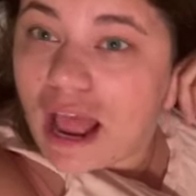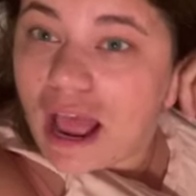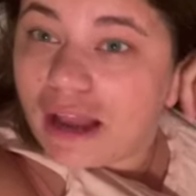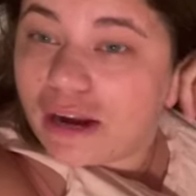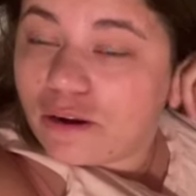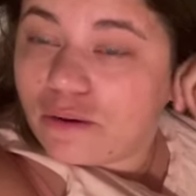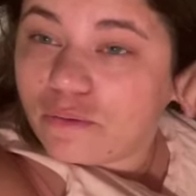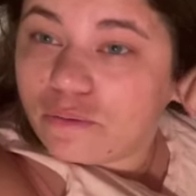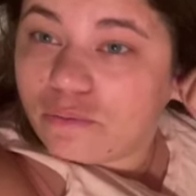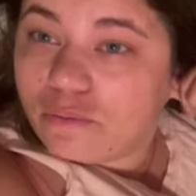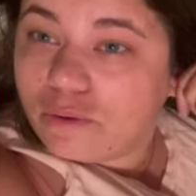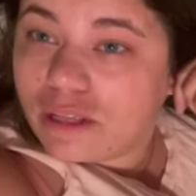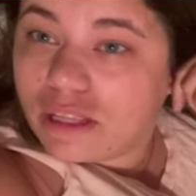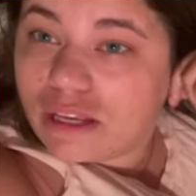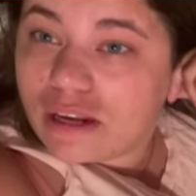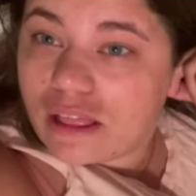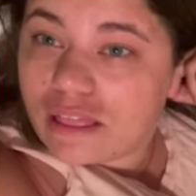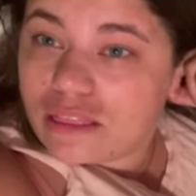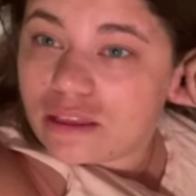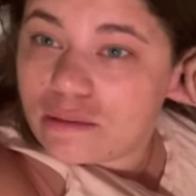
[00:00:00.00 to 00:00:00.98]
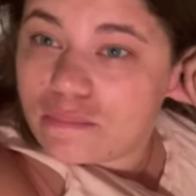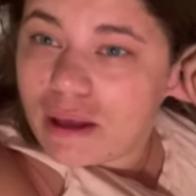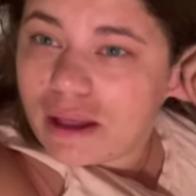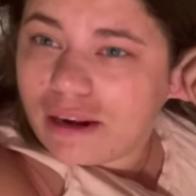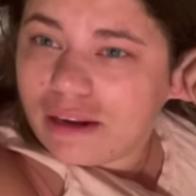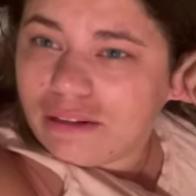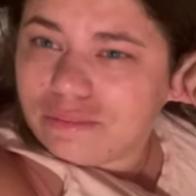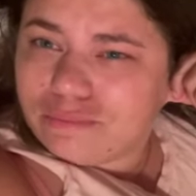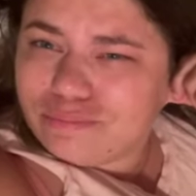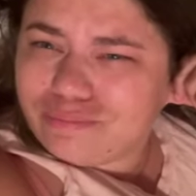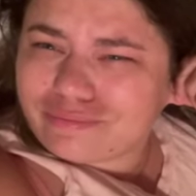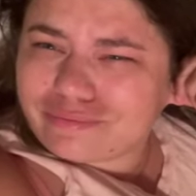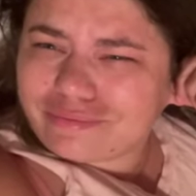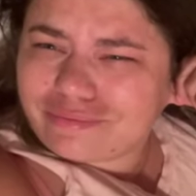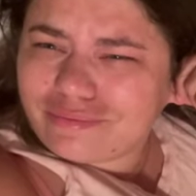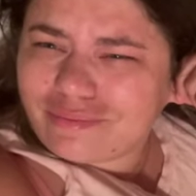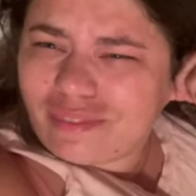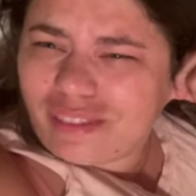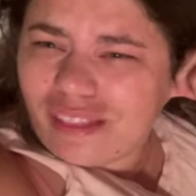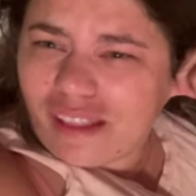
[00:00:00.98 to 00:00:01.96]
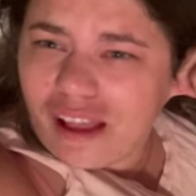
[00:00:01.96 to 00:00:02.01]
I know really nothing about it,
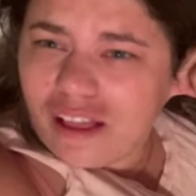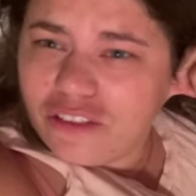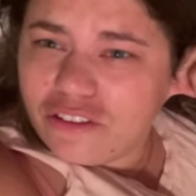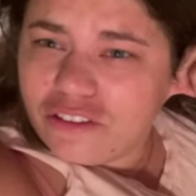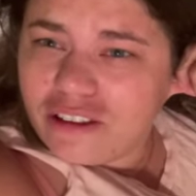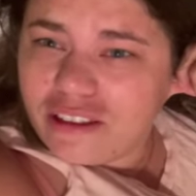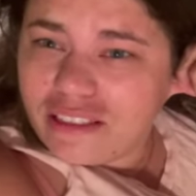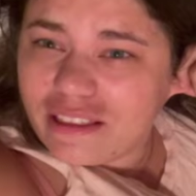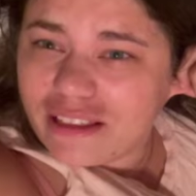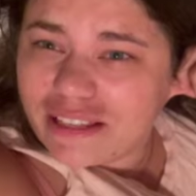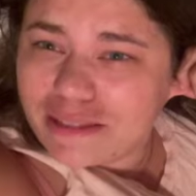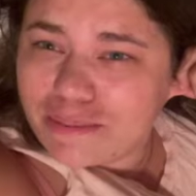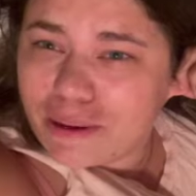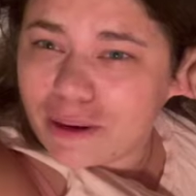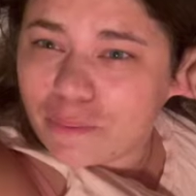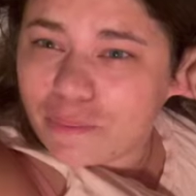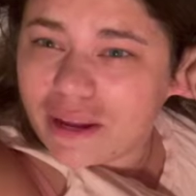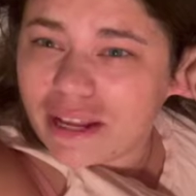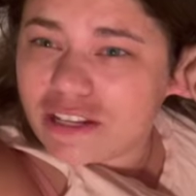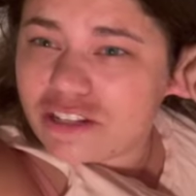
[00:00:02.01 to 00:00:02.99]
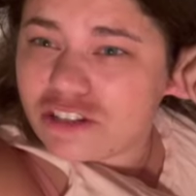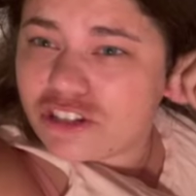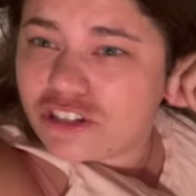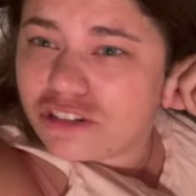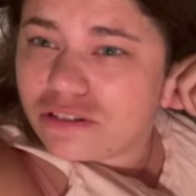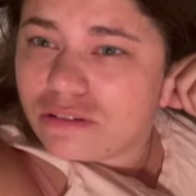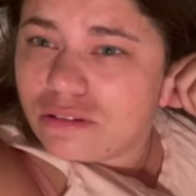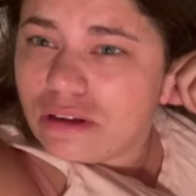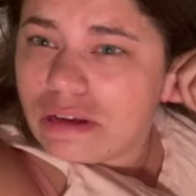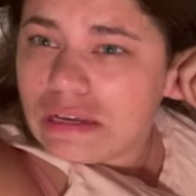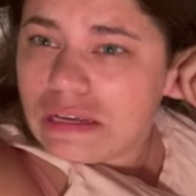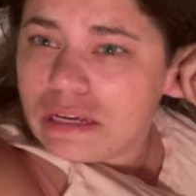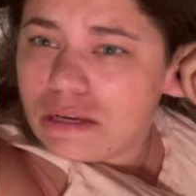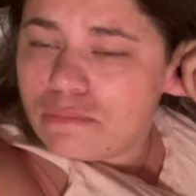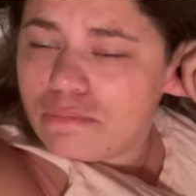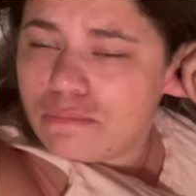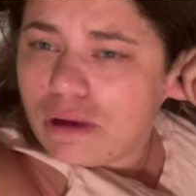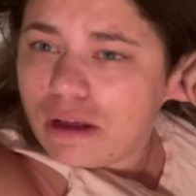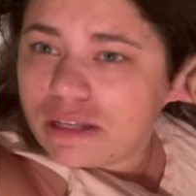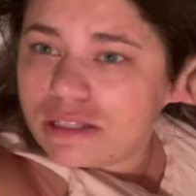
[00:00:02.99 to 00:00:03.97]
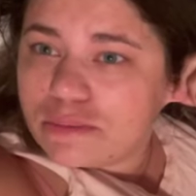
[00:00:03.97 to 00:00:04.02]
and I think it's about a witch,
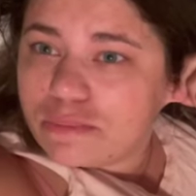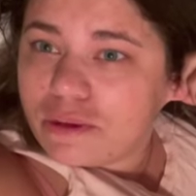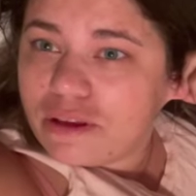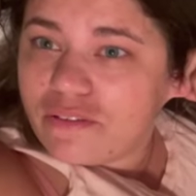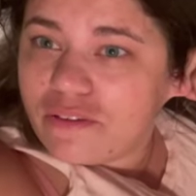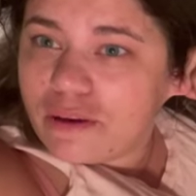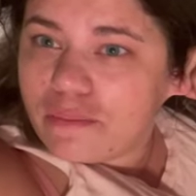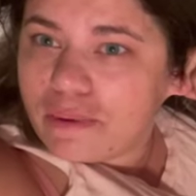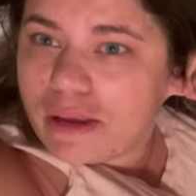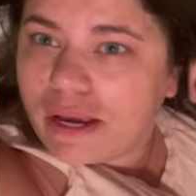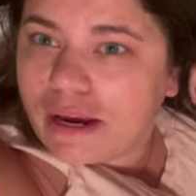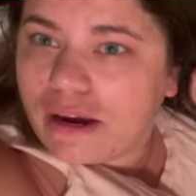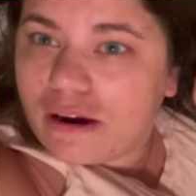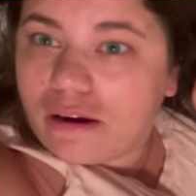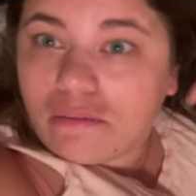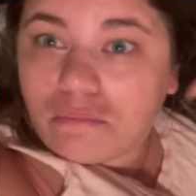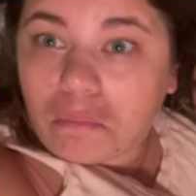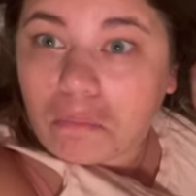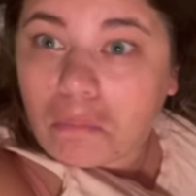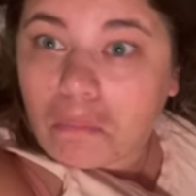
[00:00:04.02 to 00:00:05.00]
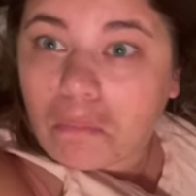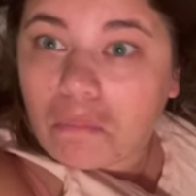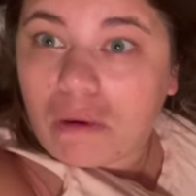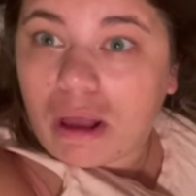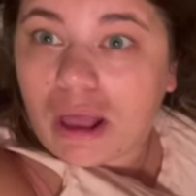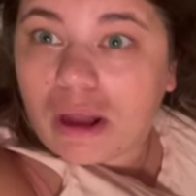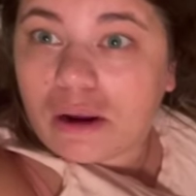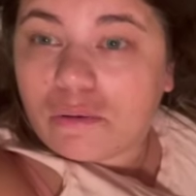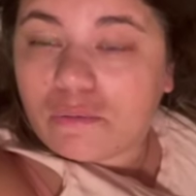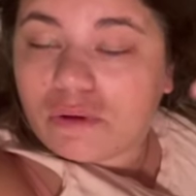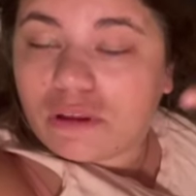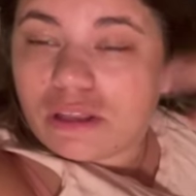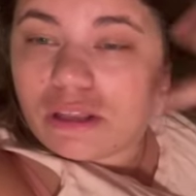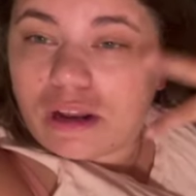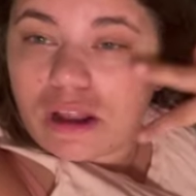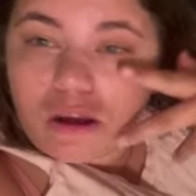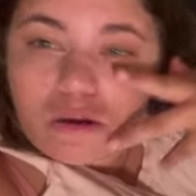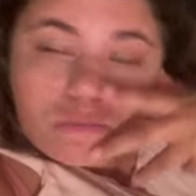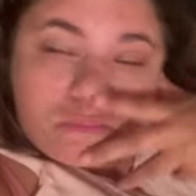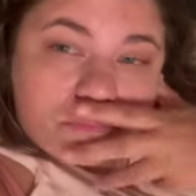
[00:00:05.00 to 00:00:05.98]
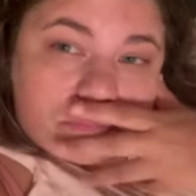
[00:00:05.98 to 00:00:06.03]
possibly a vampire. I don't really
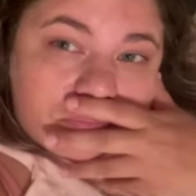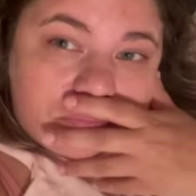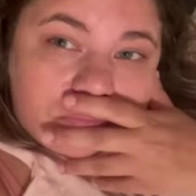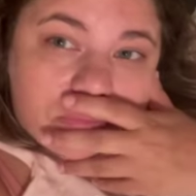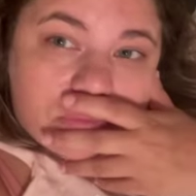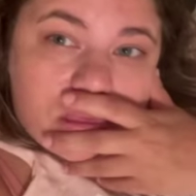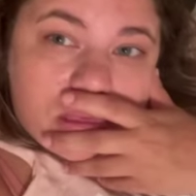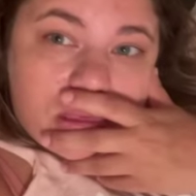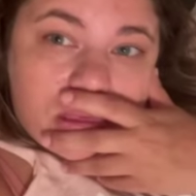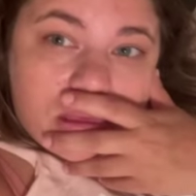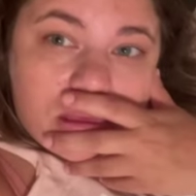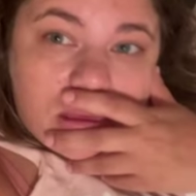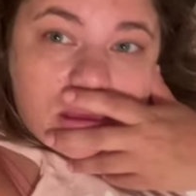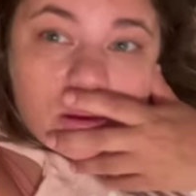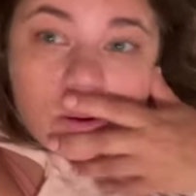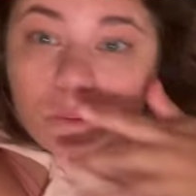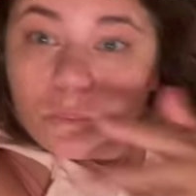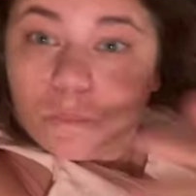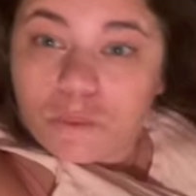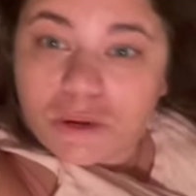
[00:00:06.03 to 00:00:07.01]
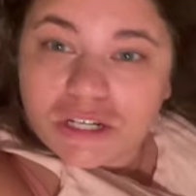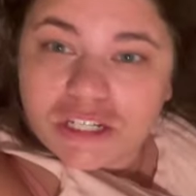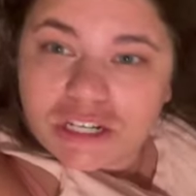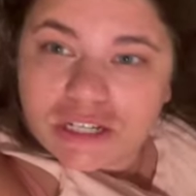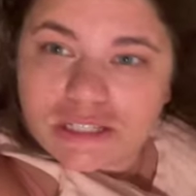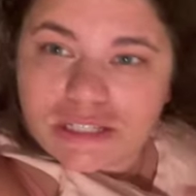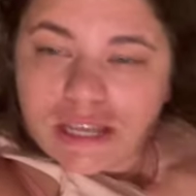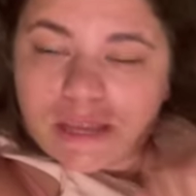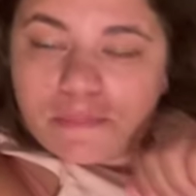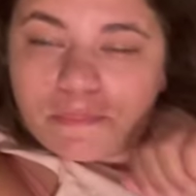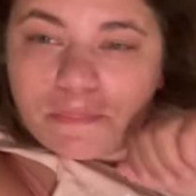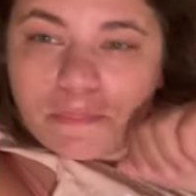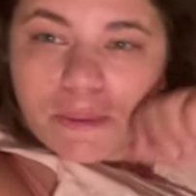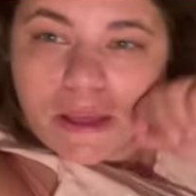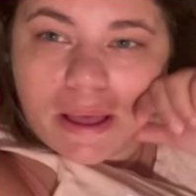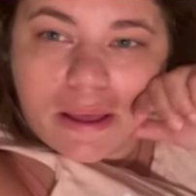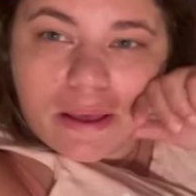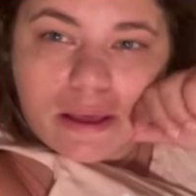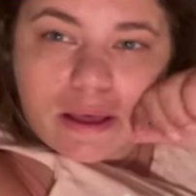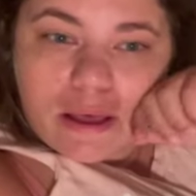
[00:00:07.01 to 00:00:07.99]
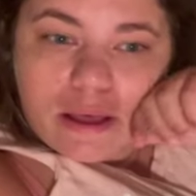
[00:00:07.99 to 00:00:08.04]
know. We shall see.
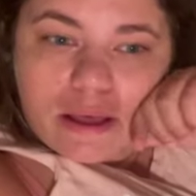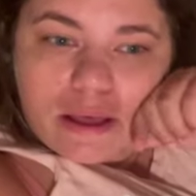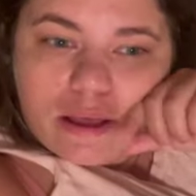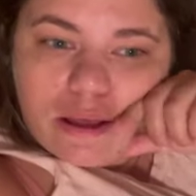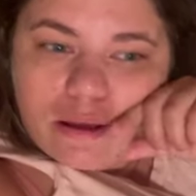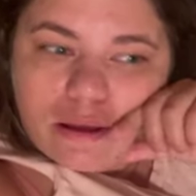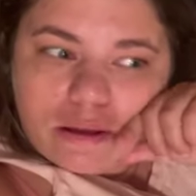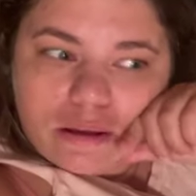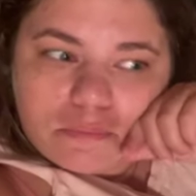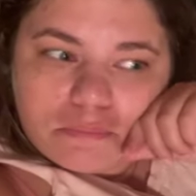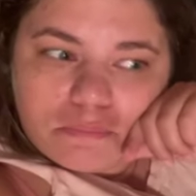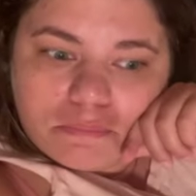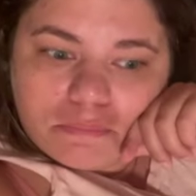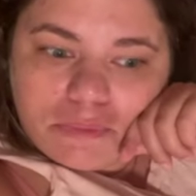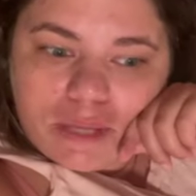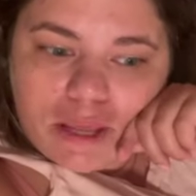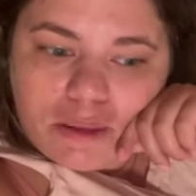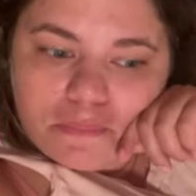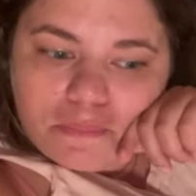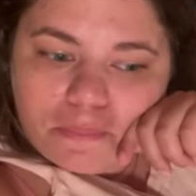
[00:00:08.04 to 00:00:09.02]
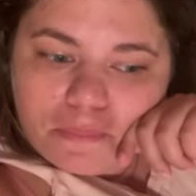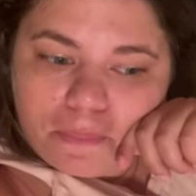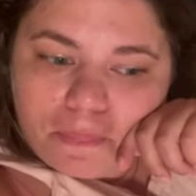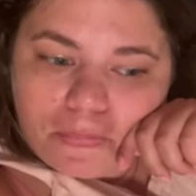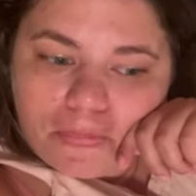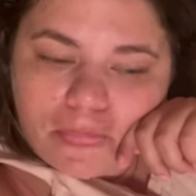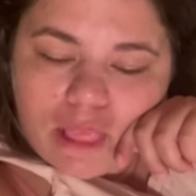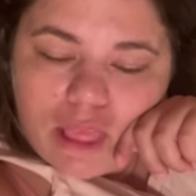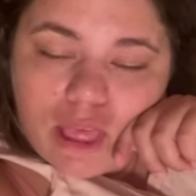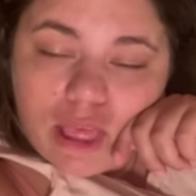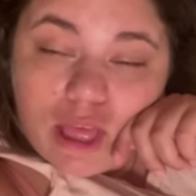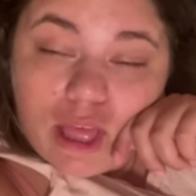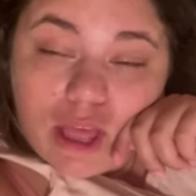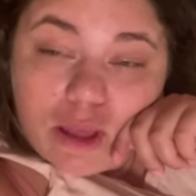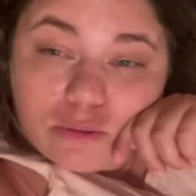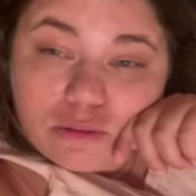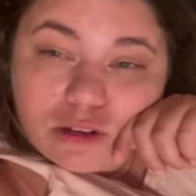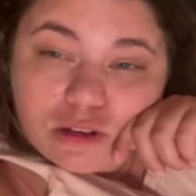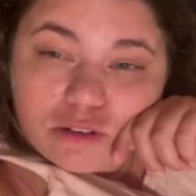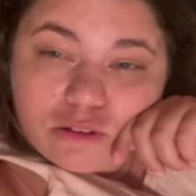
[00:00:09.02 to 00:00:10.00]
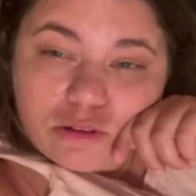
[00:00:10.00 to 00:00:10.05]
But yeah, I'll
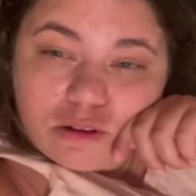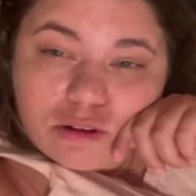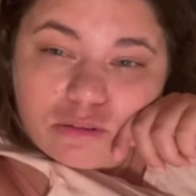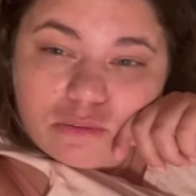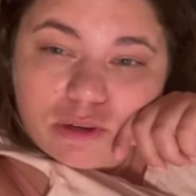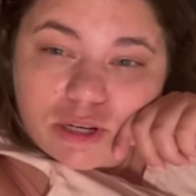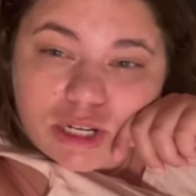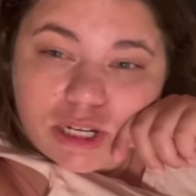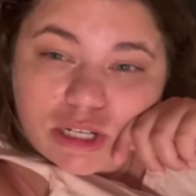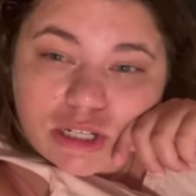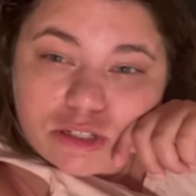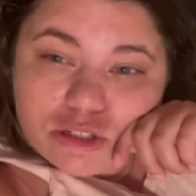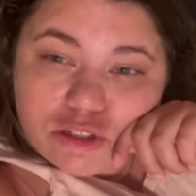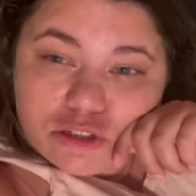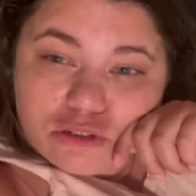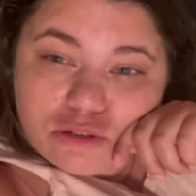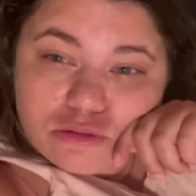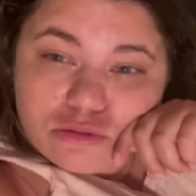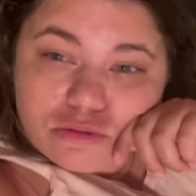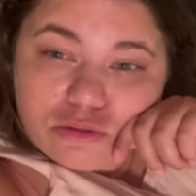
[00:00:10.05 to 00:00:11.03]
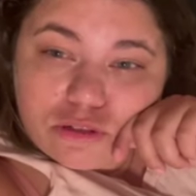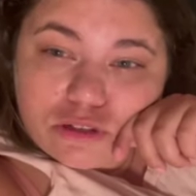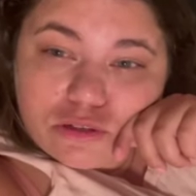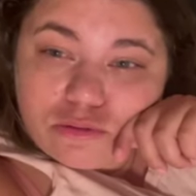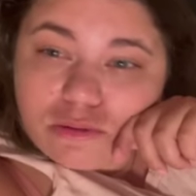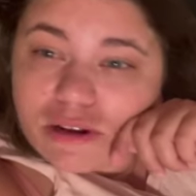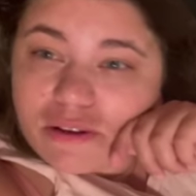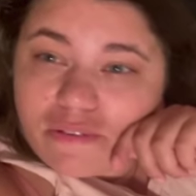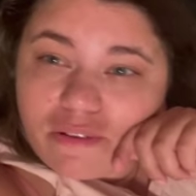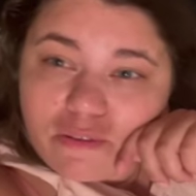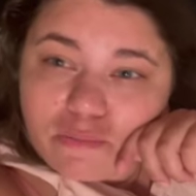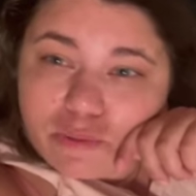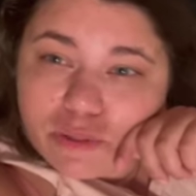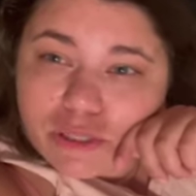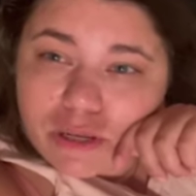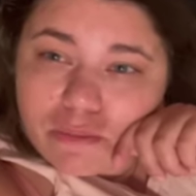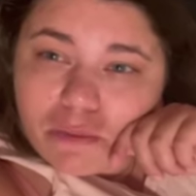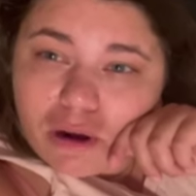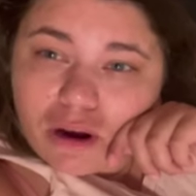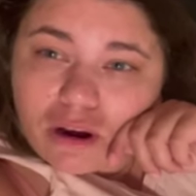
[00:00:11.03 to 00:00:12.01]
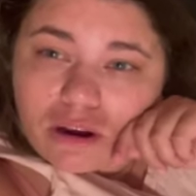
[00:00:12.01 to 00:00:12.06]
talk to you all when I get to the
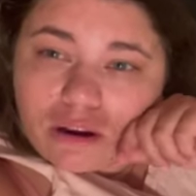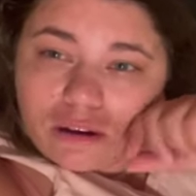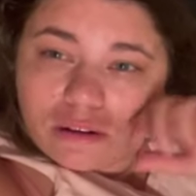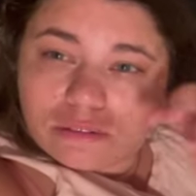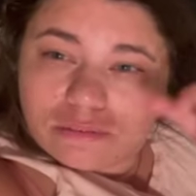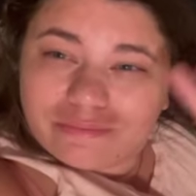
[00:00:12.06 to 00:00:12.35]
25% mark.